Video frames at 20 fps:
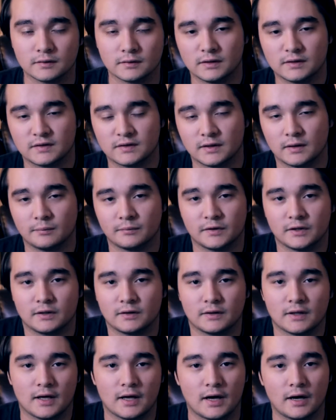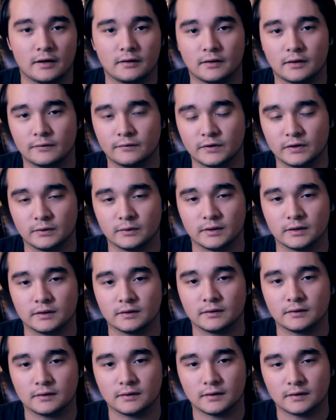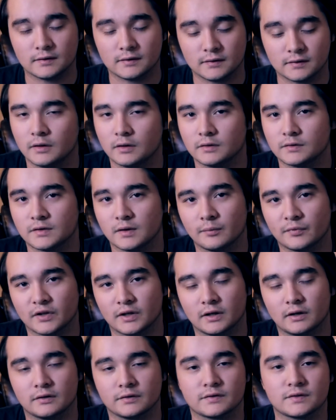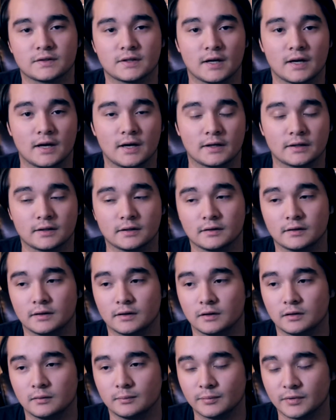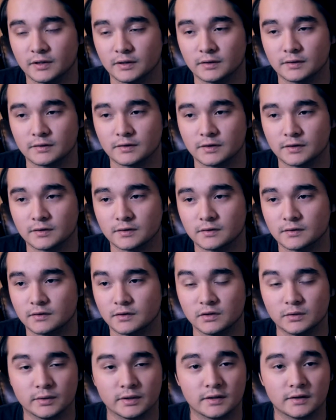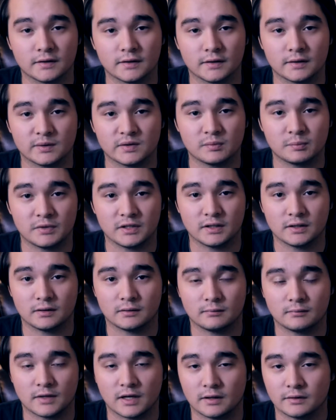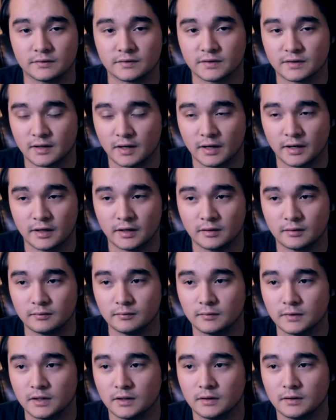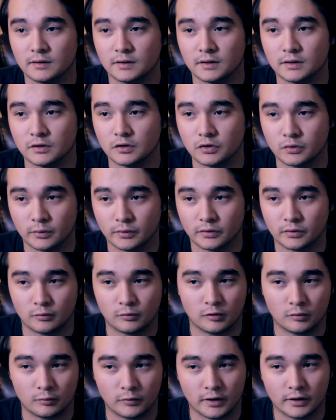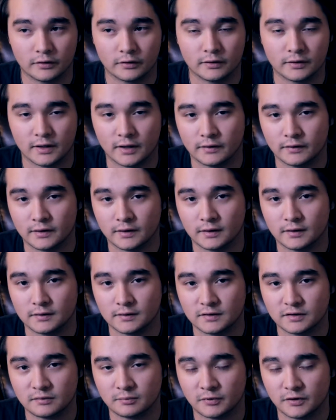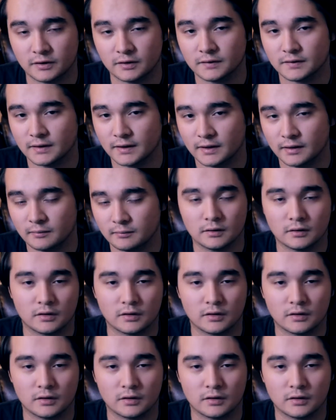It's something that I love doing. Something else that can help is just doing things, being outside, enjoying the warm weather now that it's springtime,